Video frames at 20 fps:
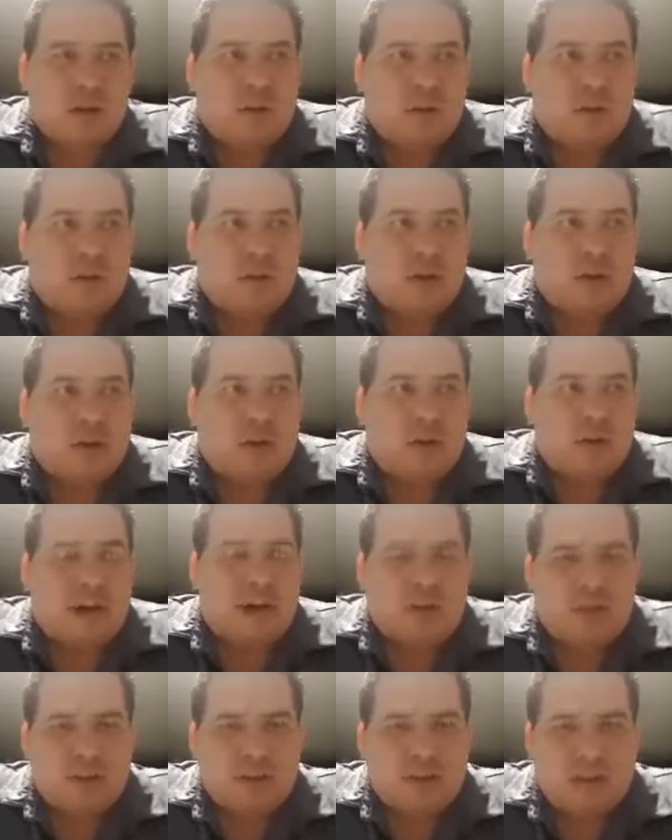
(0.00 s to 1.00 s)
I'll
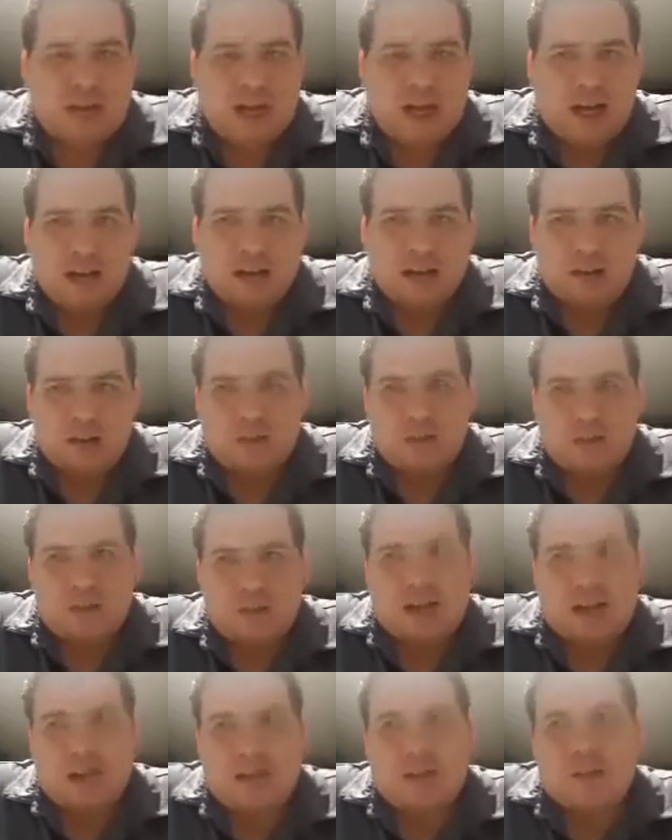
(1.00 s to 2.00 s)
have to be delighted that
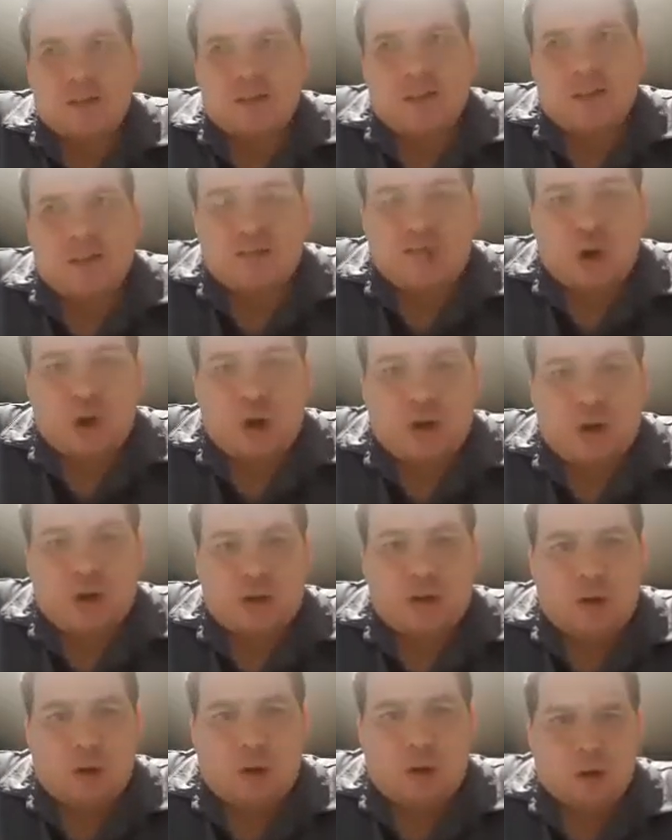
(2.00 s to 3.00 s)
Anderson that he brought in
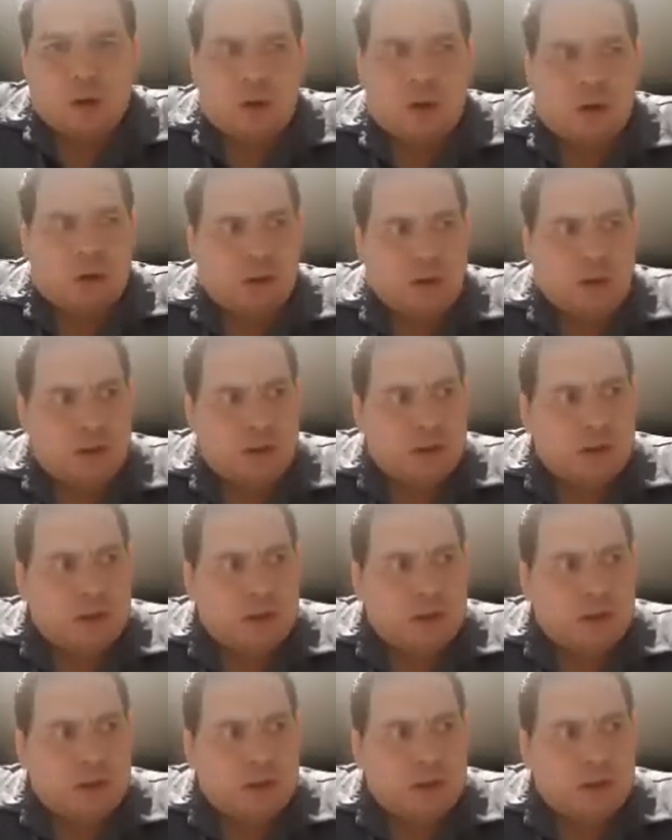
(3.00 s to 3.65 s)
got the goal.